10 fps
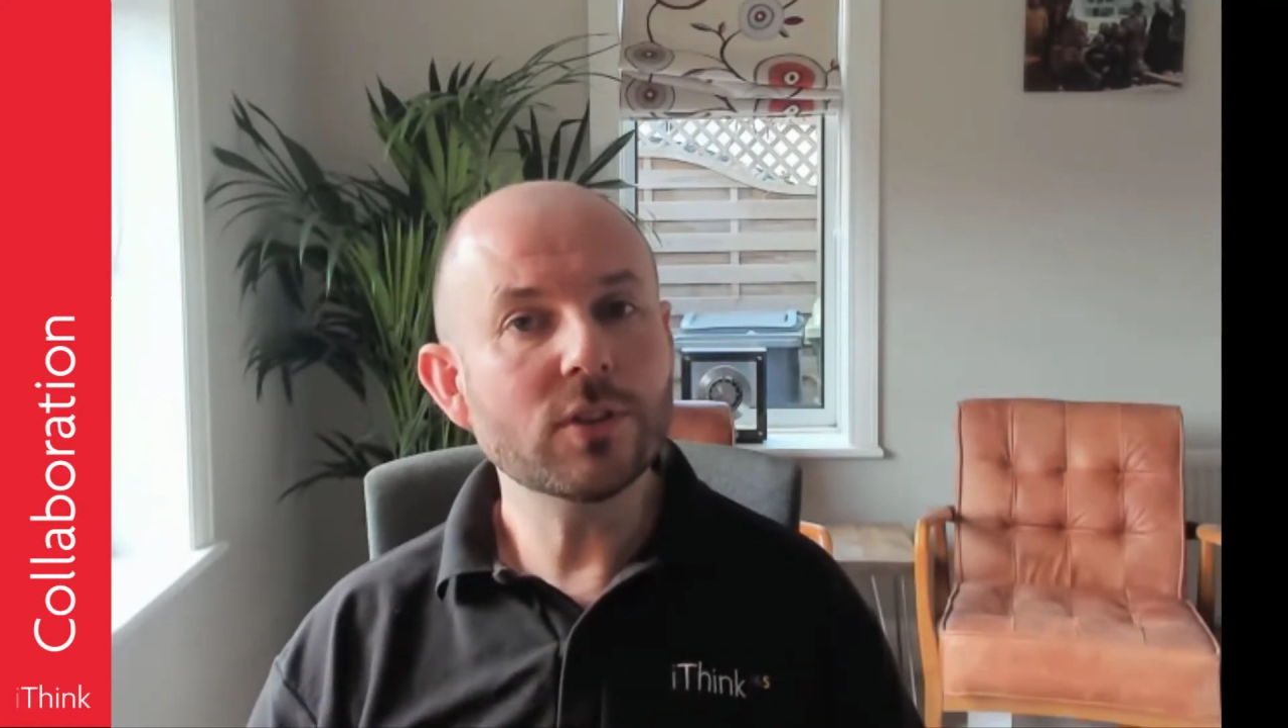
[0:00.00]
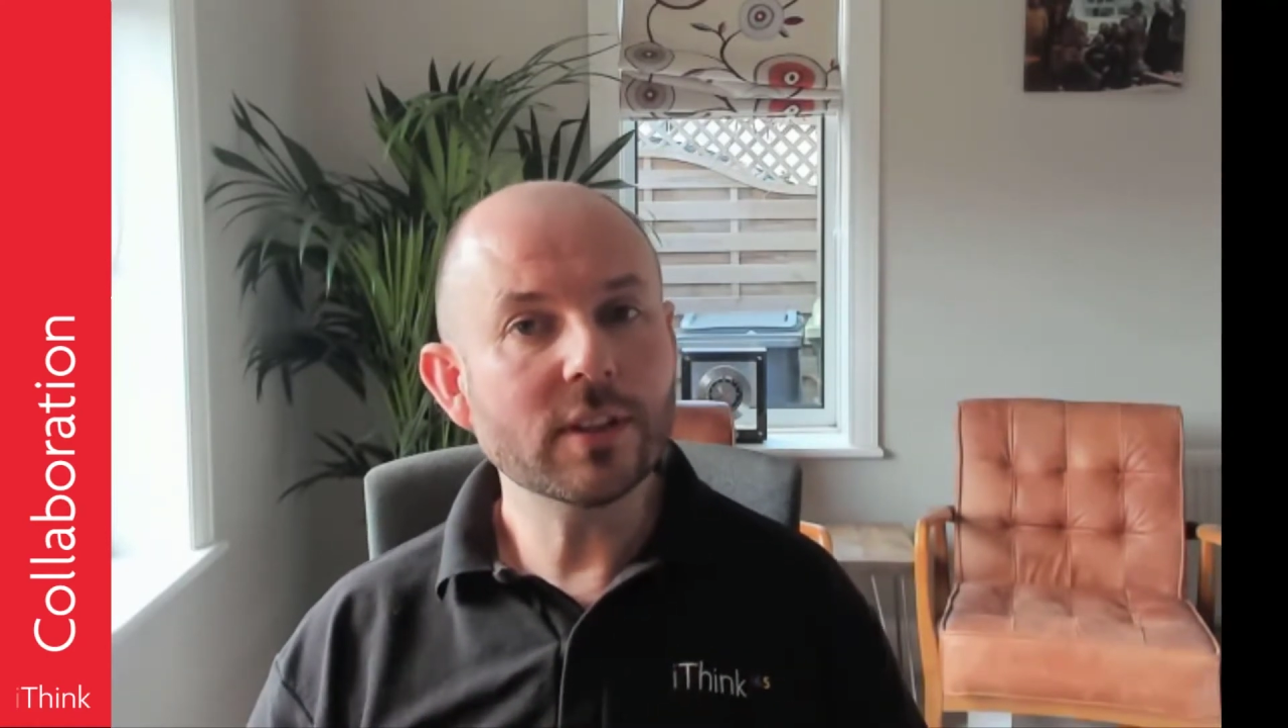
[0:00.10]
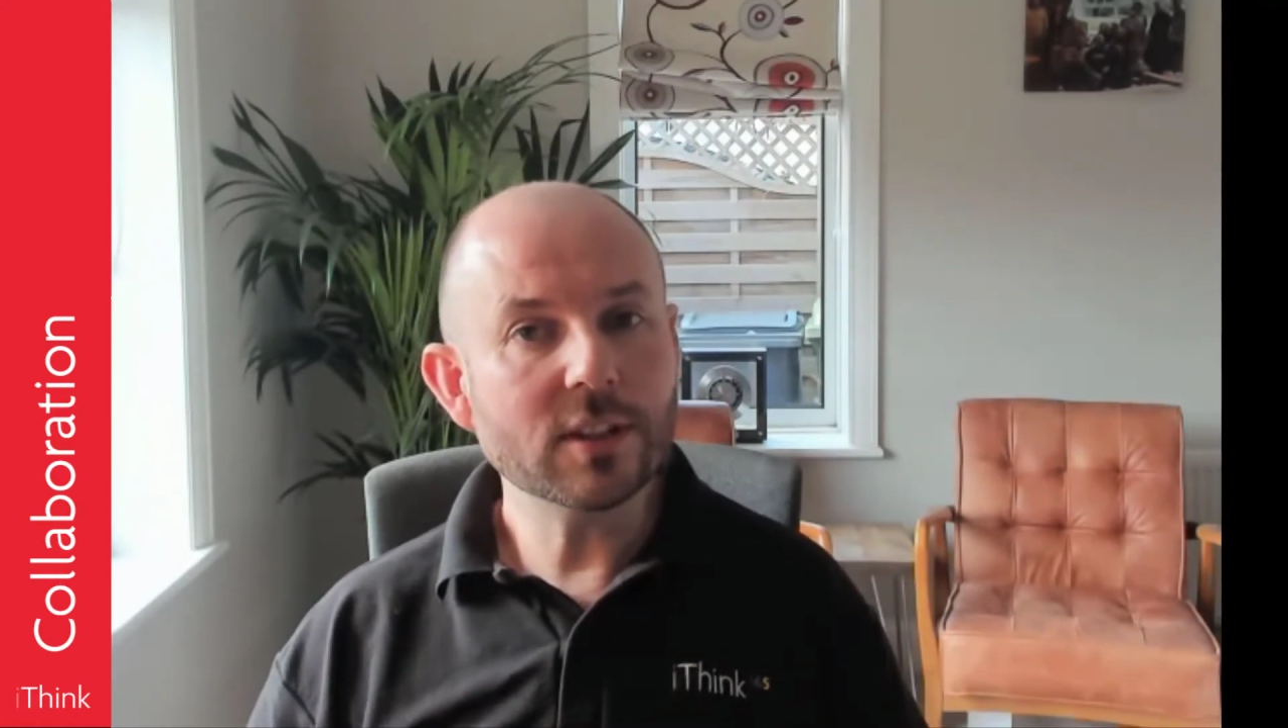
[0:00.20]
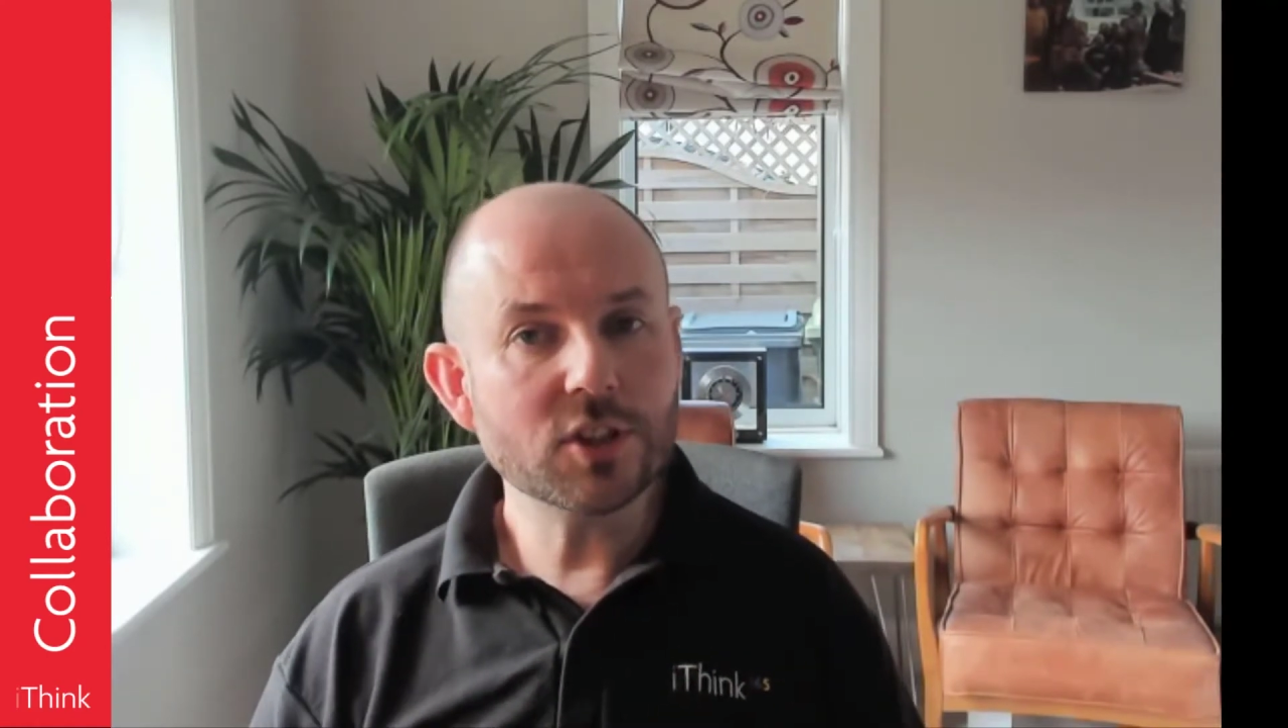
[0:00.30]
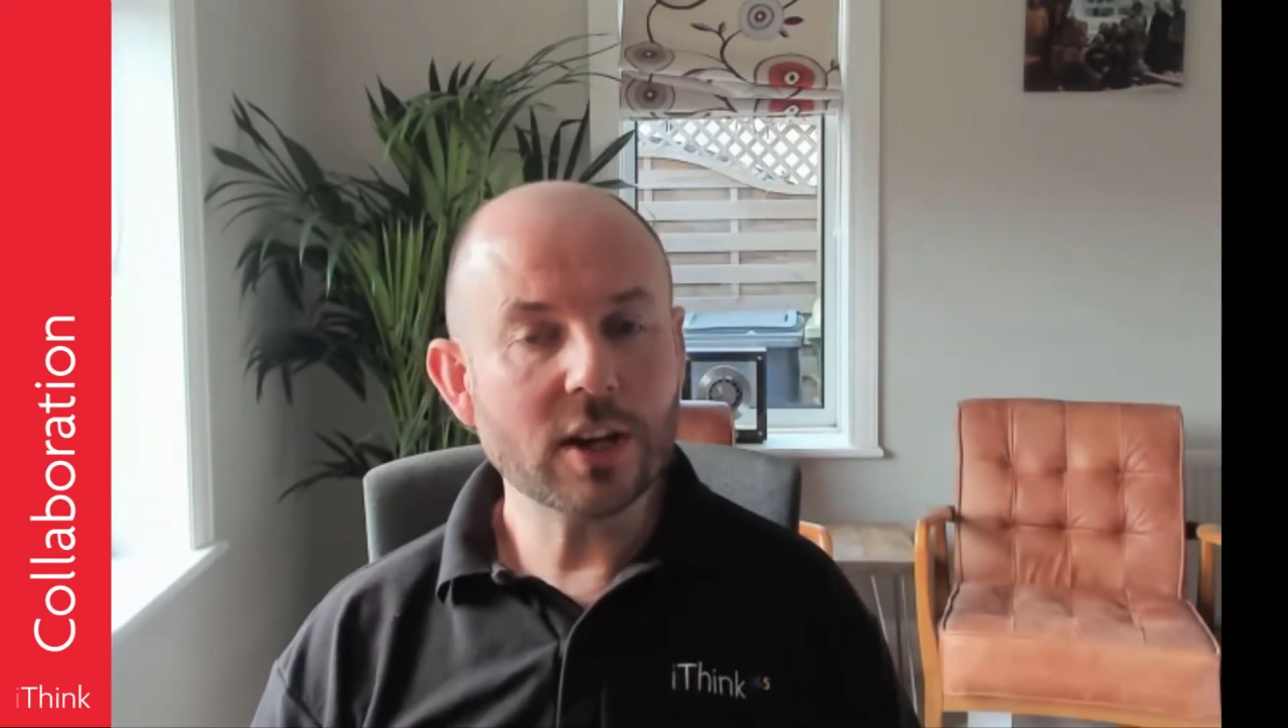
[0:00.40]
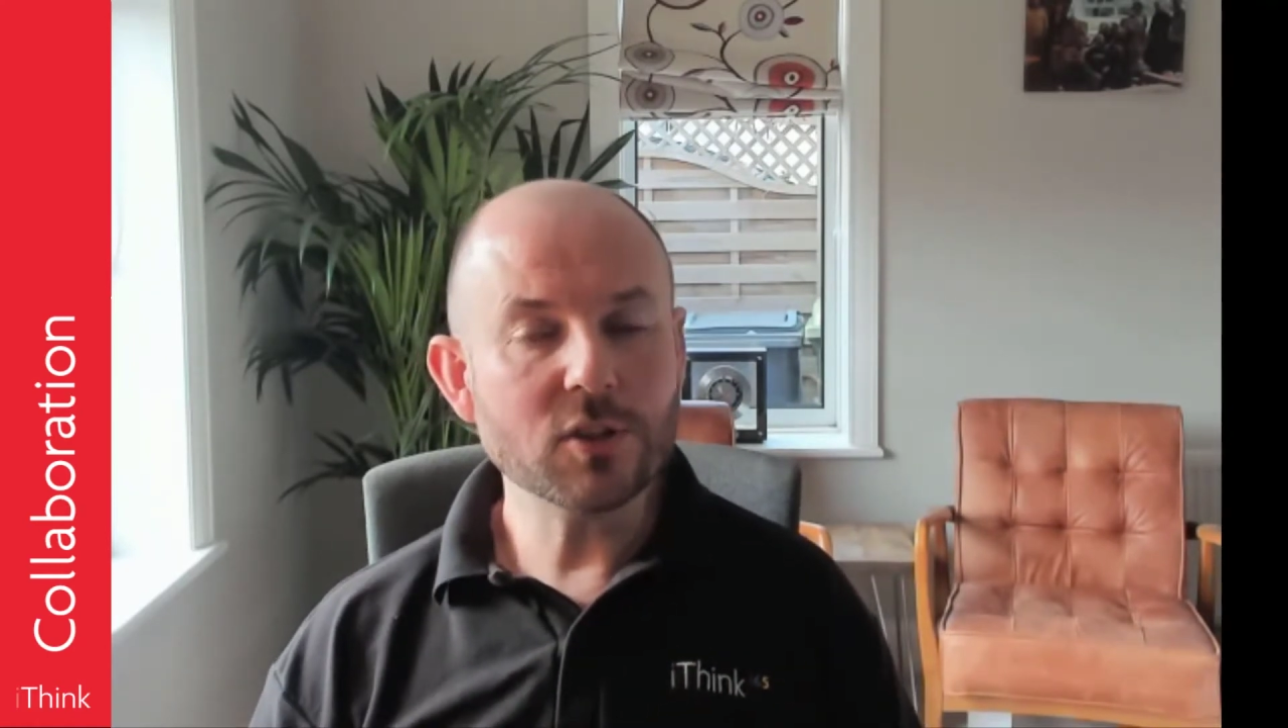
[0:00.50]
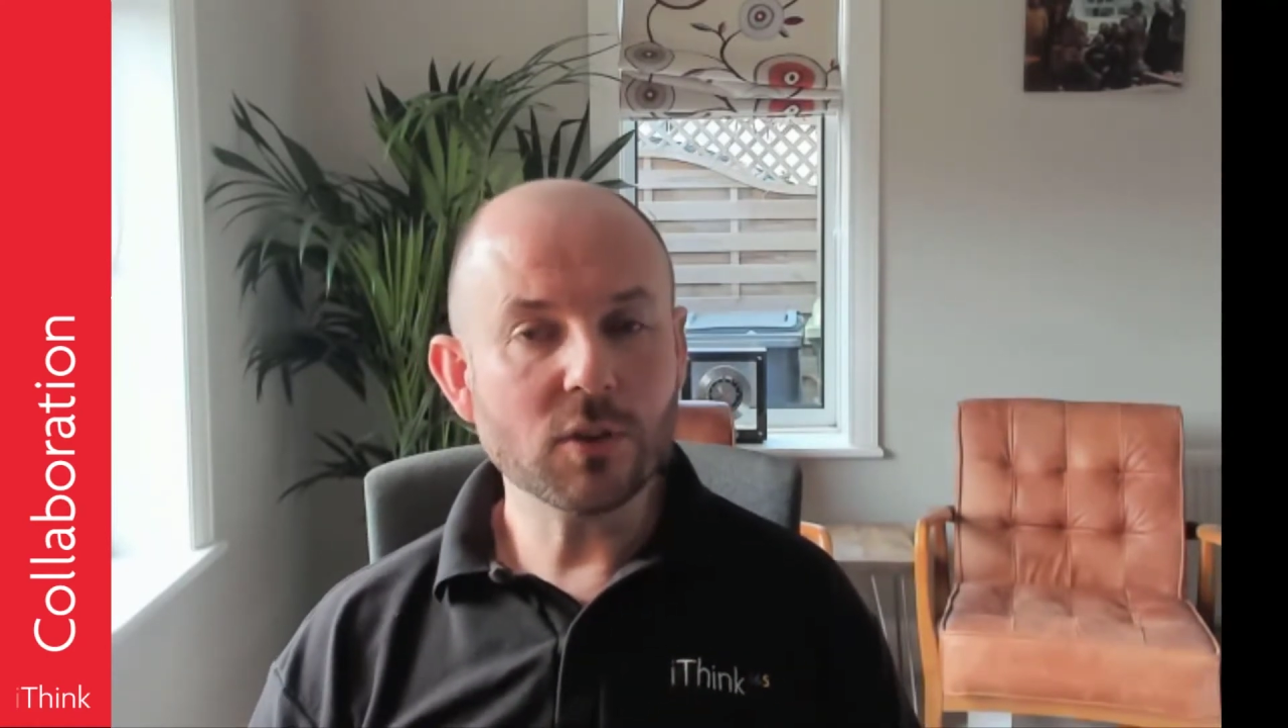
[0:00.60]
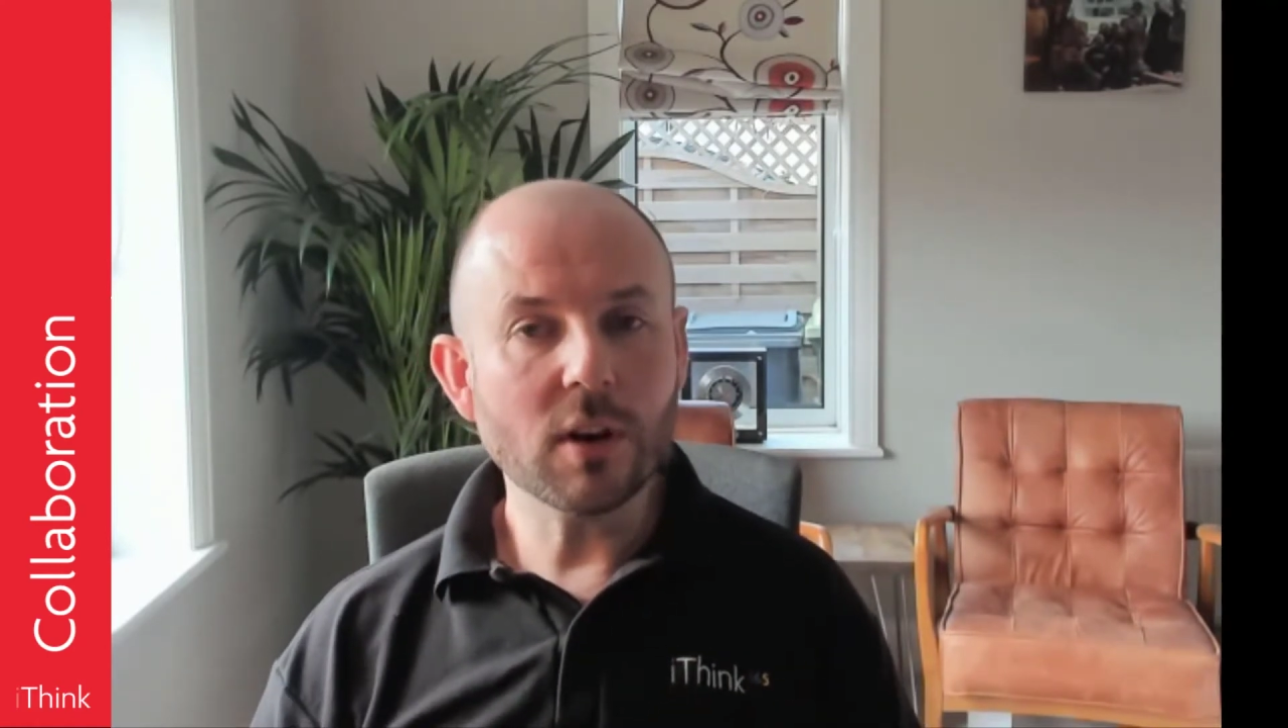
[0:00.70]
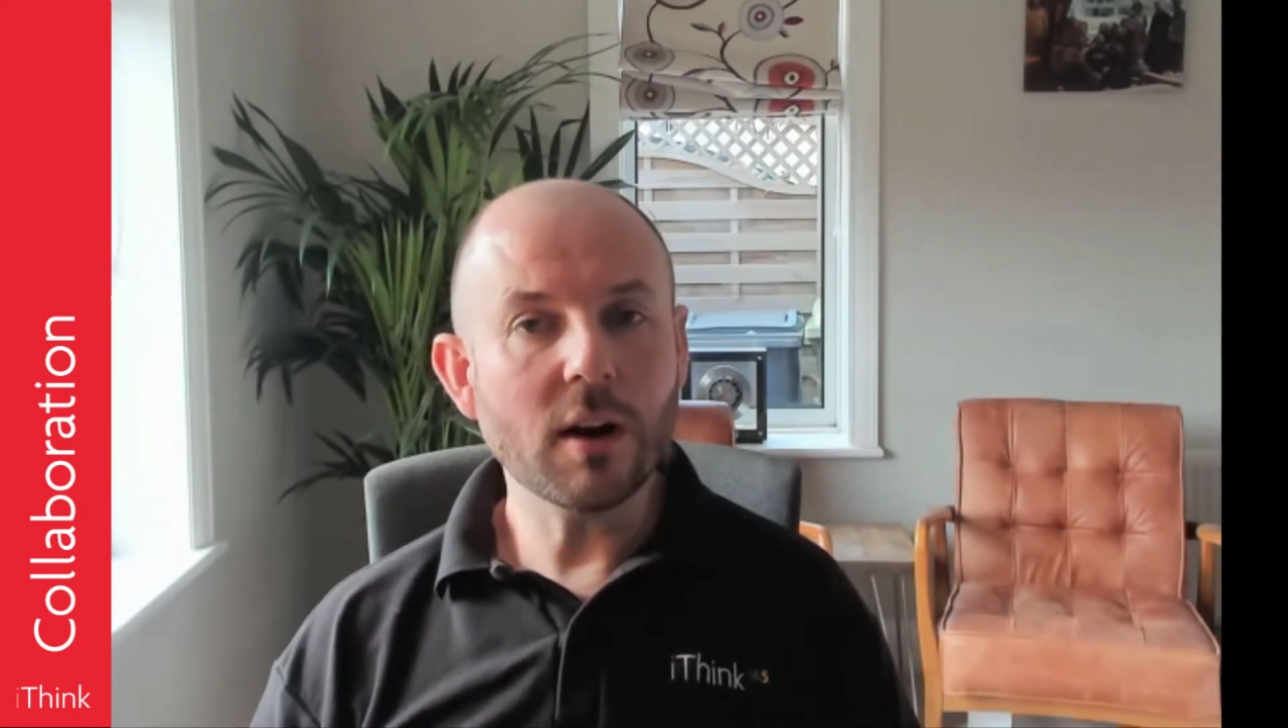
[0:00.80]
using Exchange